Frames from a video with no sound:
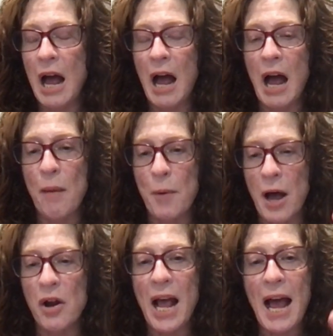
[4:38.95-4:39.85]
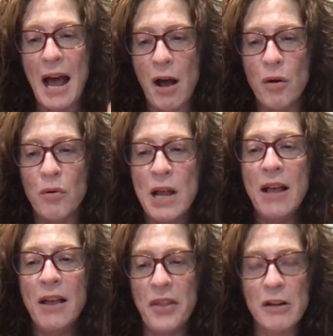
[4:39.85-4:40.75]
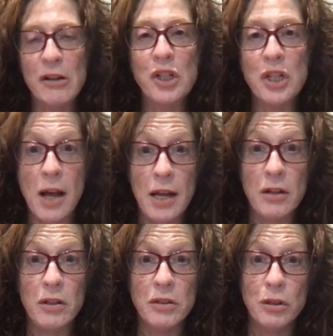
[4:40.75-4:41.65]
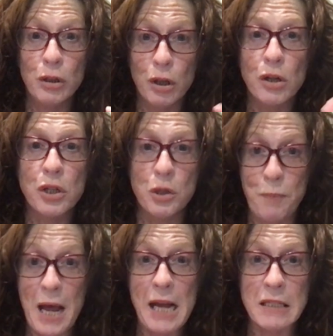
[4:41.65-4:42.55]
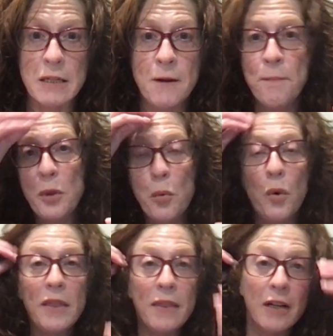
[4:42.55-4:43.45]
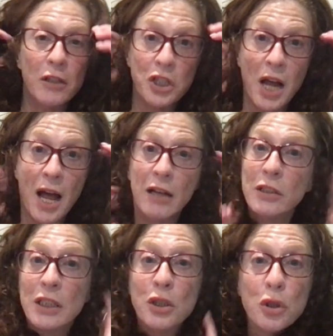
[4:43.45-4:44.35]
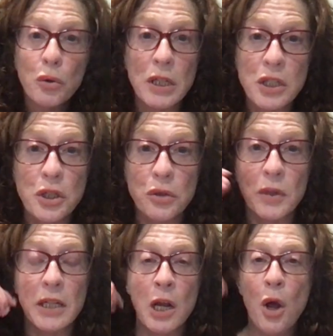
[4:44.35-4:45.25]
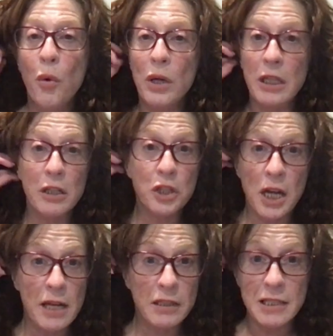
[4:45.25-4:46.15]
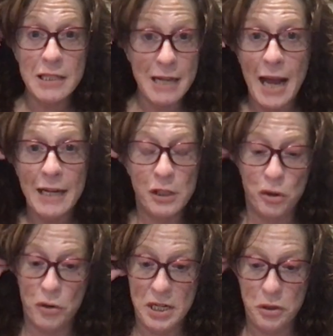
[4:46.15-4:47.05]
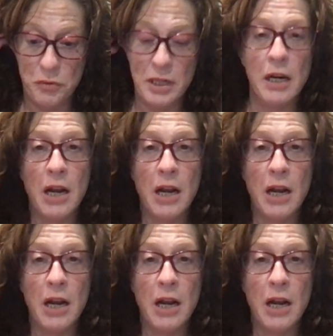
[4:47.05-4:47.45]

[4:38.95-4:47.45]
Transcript: about how their child learns best, what their child enjoys doing, what their child does not enjoy doing.